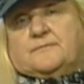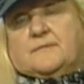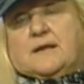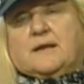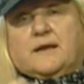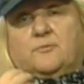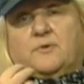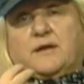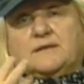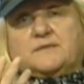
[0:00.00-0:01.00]
Like
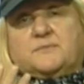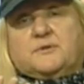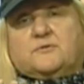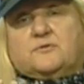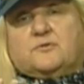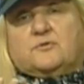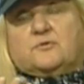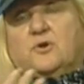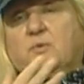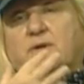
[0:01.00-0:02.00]
when I speak to you,
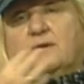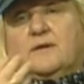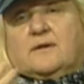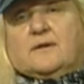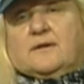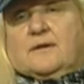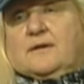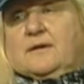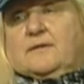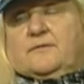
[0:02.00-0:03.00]
no one
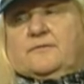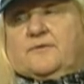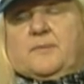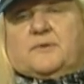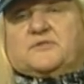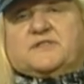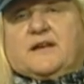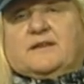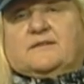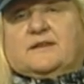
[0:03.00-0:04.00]
from
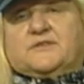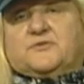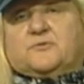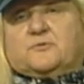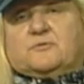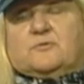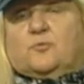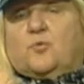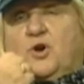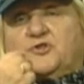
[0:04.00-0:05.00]
outside has to
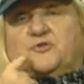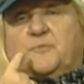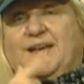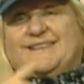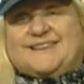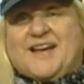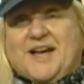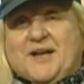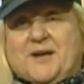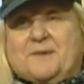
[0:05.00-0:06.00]
watch my
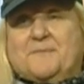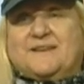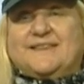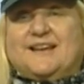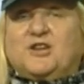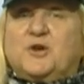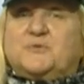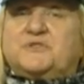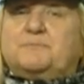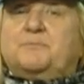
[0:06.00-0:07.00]
tongue. My tongue
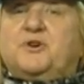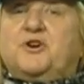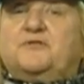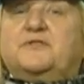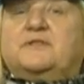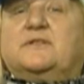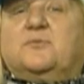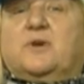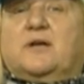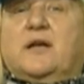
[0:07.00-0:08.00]
knows perfectly
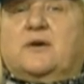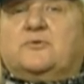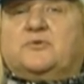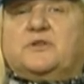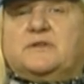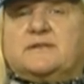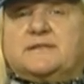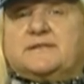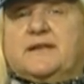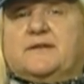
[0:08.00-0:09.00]
well how to heal
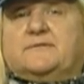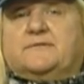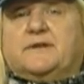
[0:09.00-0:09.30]
itself